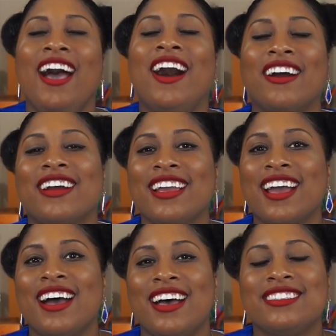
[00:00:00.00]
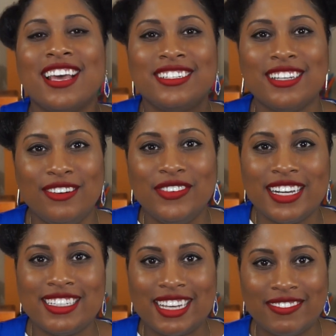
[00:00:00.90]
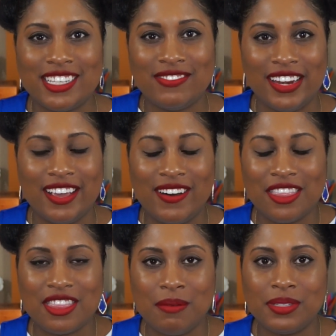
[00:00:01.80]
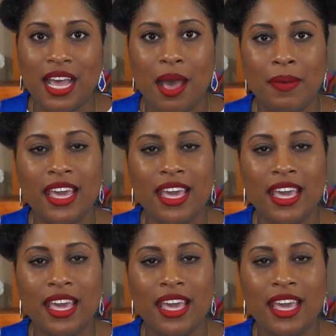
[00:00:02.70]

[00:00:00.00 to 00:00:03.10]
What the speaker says: All right, guys, don't forget to give this video a thumbs up,